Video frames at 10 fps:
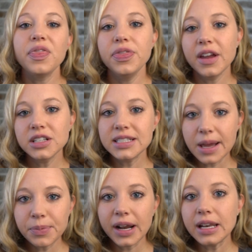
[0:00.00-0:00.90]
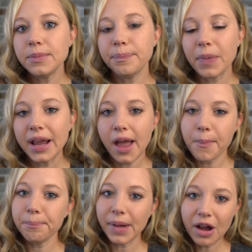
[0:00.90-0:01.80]
They're separated by
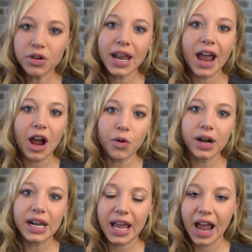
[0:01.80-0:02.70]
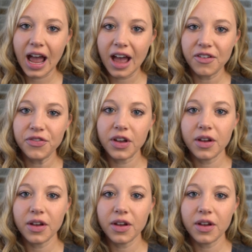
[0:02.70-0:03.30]
about an hour and a half